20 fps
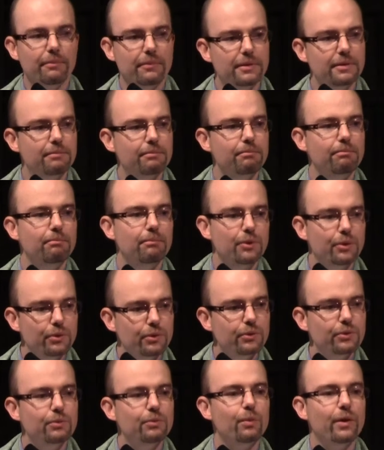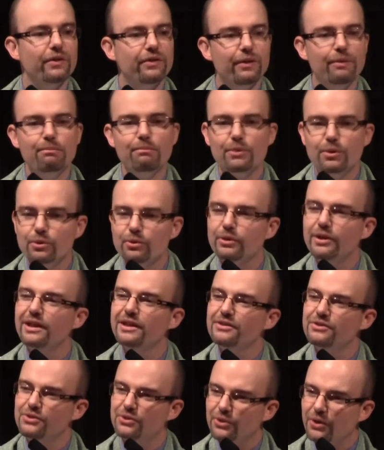when the moon
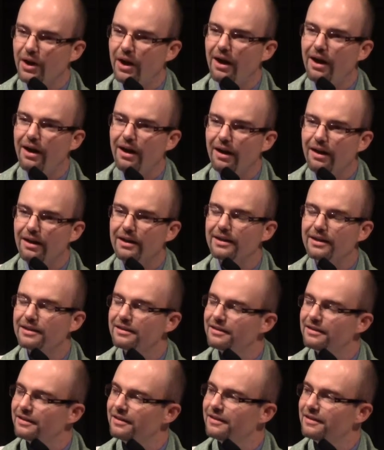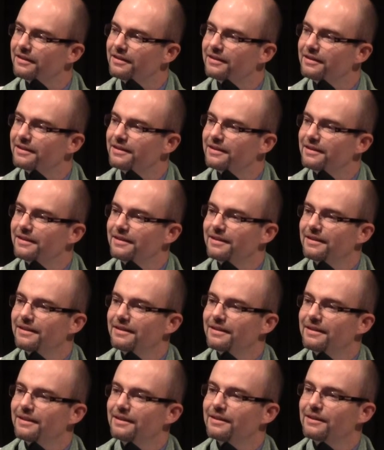hits your eye
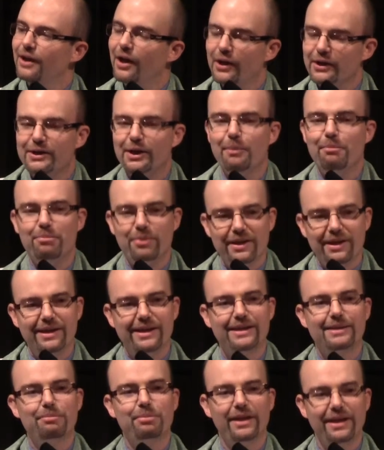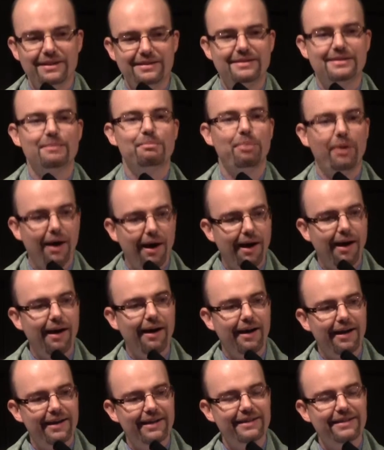like a big pizza
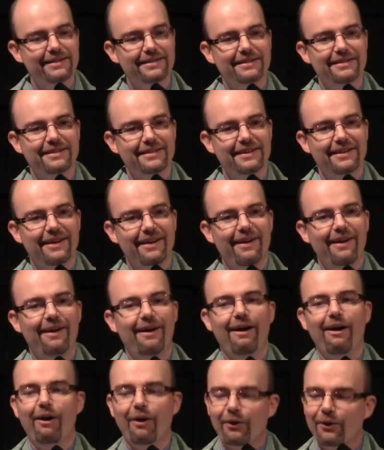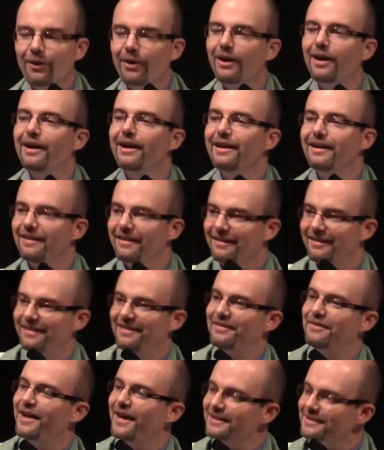pie. All right,
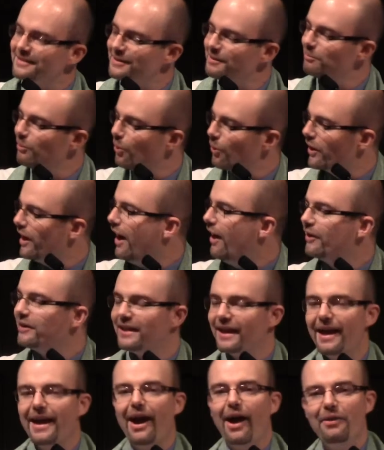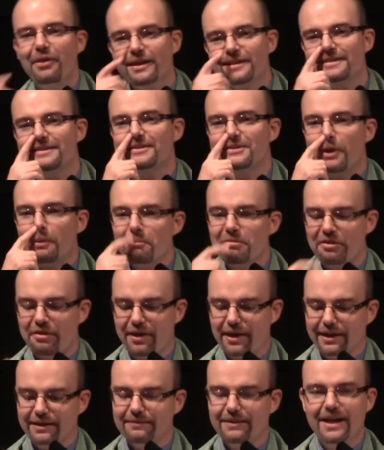that's Amore. Okay, that's
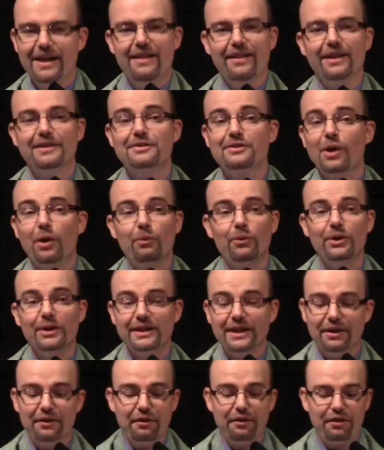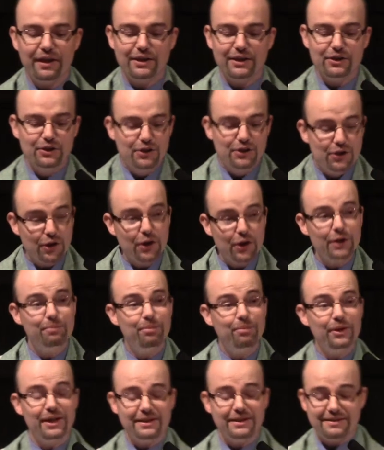something. That's not really anything good, but
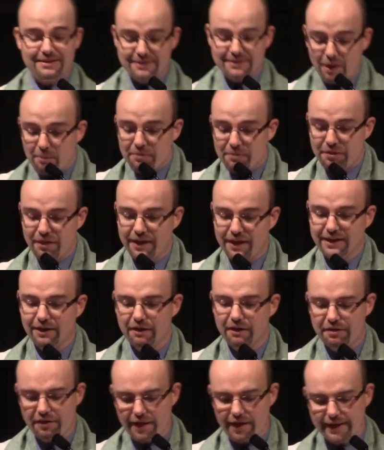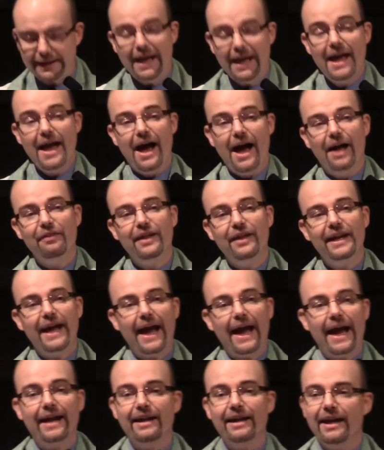it's something, I think. And then
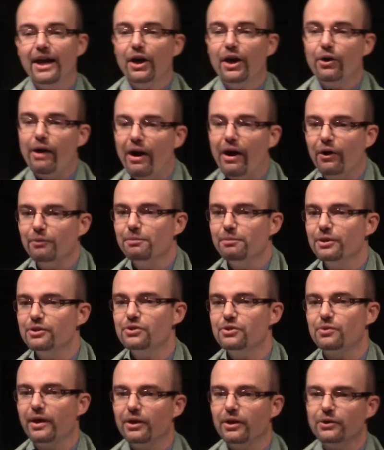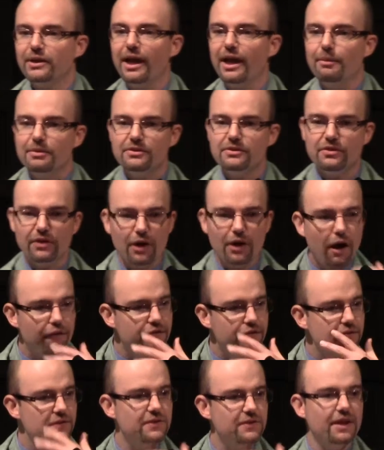Ann Eyre, our administrator, came into the office
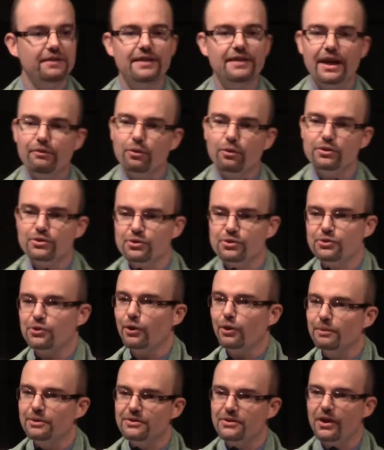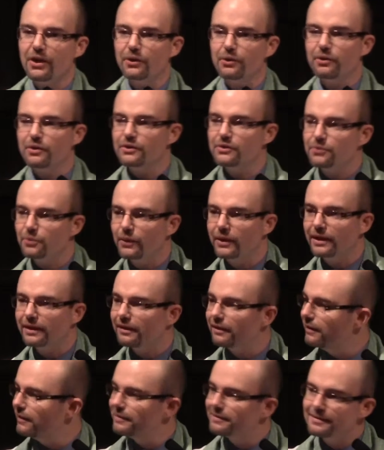and said, "Dave, what's your sermon title this week?" And
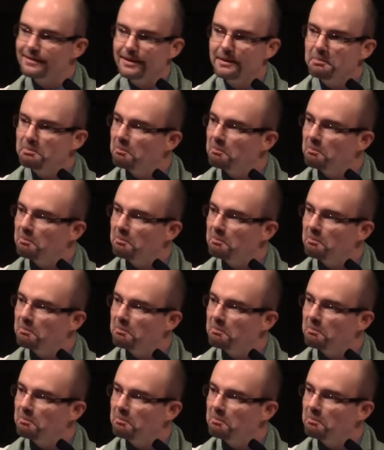I said,